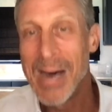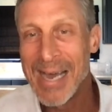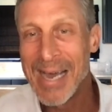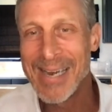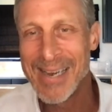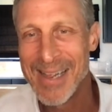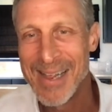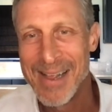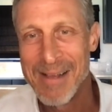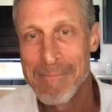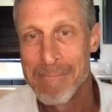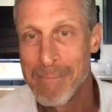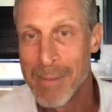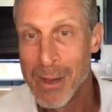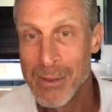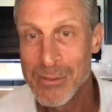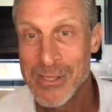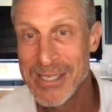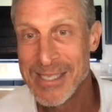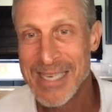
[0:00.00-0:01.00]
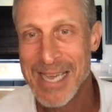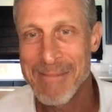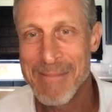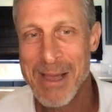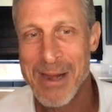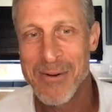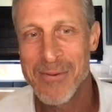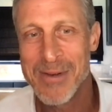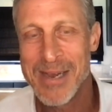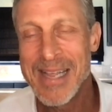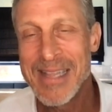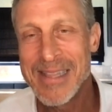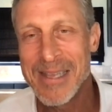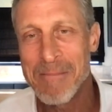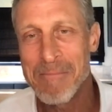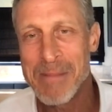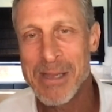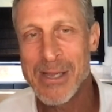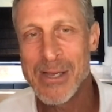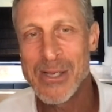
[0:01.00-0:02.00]
But most of the time, I don't
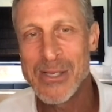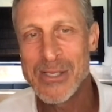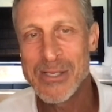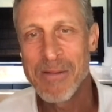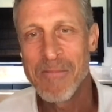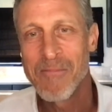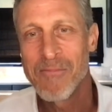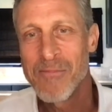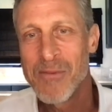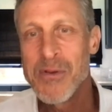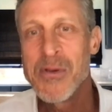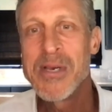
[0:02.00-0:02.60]
need them because